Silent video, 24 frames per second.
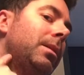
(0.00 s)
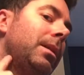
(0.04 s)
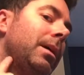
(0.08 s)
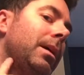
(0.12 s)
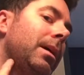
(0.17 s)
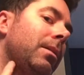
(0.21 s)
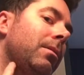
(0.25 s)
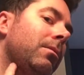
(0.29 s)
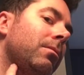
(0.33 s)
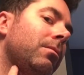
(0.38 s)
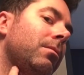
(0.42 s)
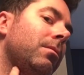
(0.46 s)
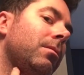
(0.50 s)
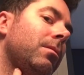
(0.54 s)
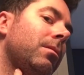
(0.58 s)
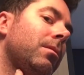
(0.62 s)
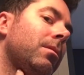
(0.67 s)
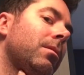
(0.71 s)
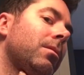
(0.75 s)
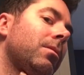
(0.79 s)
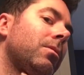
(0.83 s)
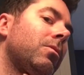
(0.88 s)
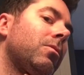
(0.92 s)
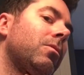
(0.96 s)
down
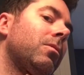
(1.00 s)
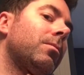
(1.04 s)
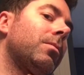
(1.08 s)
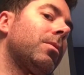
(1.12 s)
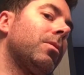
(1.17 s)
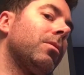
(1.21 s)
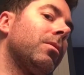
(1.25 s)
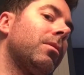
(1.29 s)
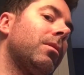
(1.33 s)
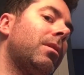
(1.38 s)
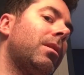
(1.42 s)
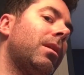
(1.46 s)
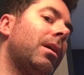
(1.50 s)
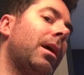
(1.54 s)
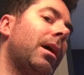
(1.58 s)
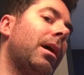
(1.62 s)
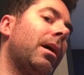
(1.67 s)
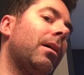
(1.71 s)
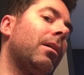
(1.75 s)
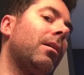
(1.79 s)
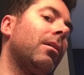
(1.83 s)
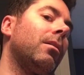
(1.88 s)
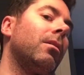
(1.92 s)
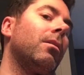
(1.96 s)
to about
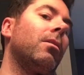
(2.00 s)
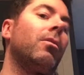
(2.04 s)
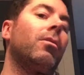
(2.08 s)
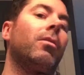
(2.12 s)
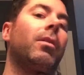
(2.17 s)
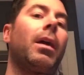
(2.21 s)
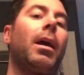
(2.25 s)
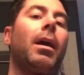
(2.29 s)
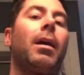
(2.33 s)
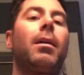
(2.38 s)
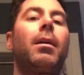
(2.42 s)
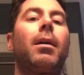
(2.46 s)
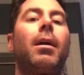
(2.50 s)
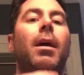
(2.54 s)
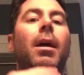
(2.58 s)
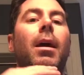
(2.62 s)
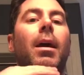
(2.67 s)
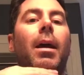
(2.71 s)
there, okay?